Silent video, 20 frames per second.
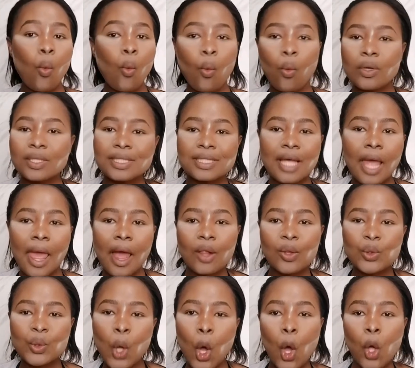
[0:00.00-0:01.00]
What the
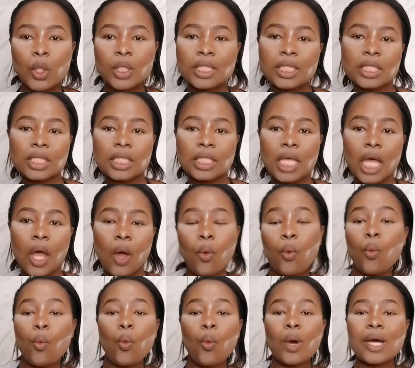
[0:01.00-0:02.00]
hell not?
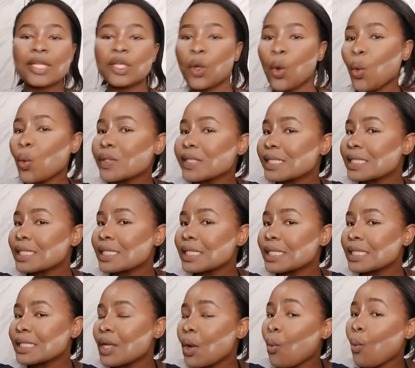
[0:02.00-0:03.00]
Why not?
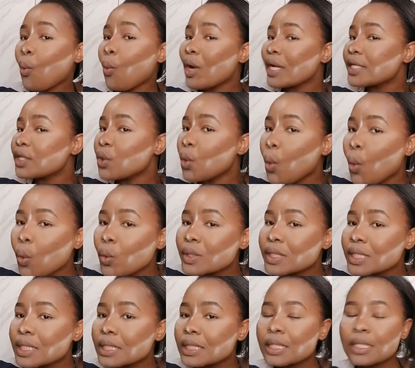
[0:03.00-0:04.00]
Why
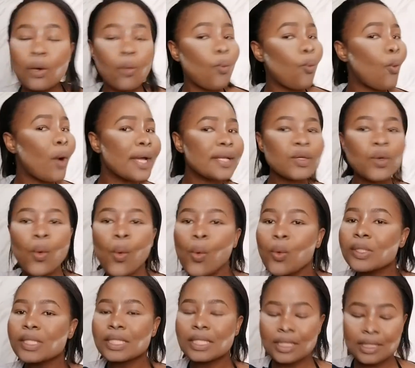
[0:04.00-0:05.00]
not? Why
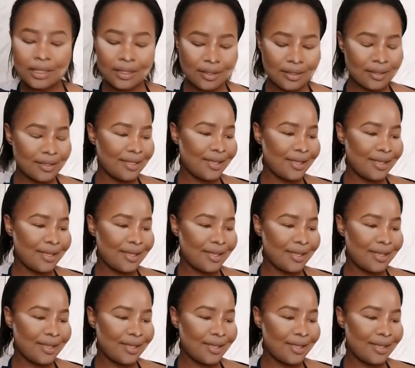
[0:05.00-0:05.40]
not?